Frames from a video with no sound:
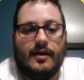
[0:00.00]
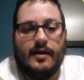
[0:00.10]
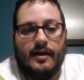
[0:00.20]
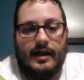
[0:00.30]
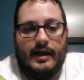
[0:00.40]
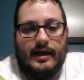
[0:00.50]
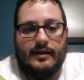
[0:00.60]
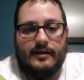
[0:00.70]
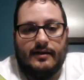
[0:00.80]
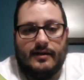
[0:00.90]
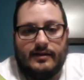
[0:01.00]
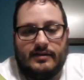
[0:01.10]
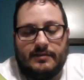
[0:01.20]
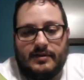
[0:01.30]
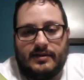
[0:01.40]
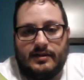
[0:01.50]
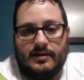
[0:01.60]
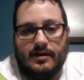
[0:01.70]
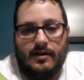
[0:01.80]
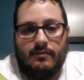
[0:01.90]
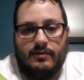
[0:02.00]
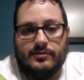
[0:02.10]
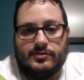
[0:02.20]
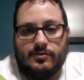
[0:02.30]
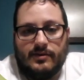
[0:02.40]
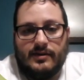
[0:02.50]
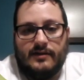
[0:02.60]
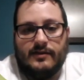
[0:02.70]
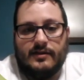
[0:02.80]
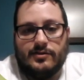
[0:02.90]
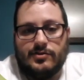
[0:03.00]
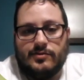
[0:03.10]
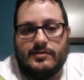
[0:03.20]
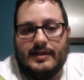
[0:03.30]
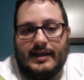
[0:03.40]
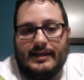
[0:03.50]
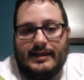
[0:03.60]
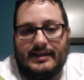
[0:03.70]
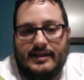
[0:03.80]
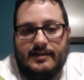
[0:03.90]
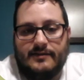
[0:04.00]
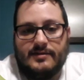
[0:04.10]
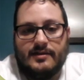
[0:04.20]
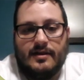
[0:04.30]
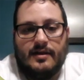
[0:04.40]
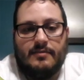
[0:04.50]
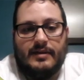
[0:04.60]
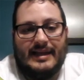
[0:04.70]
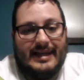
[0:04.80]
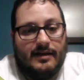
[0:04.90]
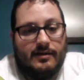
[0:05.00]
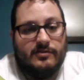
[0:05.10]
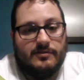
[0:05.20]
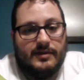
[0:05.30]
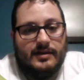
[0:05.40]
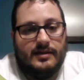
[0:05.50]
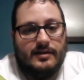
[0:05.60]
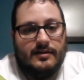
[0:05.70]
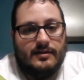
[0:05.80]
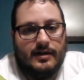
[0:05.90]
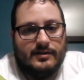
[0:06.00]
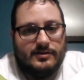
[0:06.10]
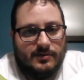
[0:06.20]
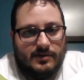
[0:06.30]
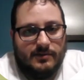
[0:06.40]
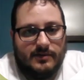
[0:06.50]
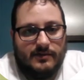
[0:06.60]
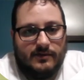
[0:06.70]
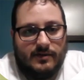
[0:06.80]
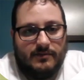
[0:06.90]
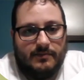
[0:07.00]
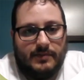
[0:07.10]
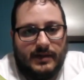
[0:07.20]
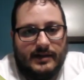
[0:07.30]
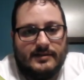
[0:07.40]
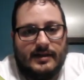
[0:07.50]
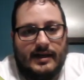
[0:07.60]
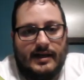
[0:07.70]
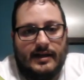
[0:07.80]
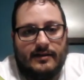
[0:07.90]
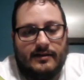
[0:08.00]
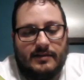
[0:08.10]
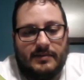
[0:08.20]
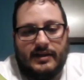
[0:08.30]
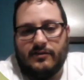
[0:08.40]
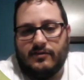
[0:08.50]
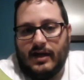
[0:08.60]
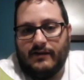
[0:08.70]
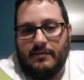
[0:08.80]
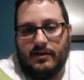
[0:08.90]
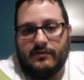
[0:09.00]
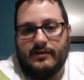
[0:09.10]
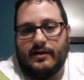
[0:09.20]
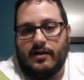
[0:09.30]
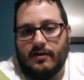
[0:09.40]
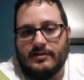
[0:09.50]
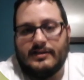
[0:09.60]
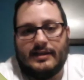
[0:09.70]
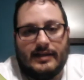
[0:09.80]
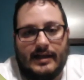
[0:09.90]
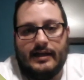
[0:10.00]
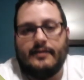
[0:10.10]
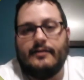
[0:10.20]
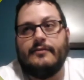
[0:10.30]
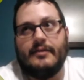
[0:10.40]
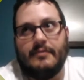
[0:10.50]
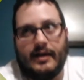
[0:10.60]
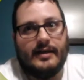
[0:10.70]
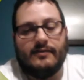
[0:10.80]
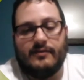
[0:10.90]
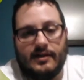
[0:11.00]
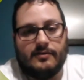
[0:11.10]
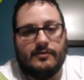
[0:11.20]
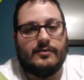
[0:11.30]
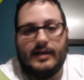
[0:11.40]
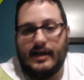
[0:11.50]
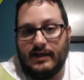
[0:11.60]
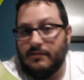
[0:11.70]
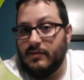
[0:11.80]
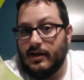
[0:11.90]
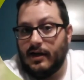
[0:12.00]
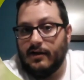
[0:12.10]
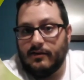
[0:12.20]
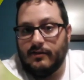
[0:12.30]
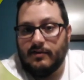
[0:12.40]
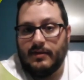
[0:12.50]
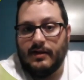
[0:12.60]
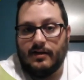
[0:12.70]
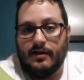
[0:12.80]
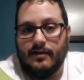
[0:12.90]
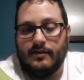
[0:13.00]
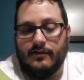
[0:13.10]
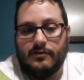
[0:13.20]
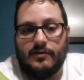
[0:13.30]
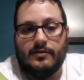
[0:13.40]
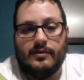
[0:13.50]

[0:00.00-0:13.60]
And they typically will store these in the shoots and the leaves, but they can also be stored in the roots in some plants. And typically these are heavy metals like arsenic, lead, in my case nickel, can even be iron depending on the soil.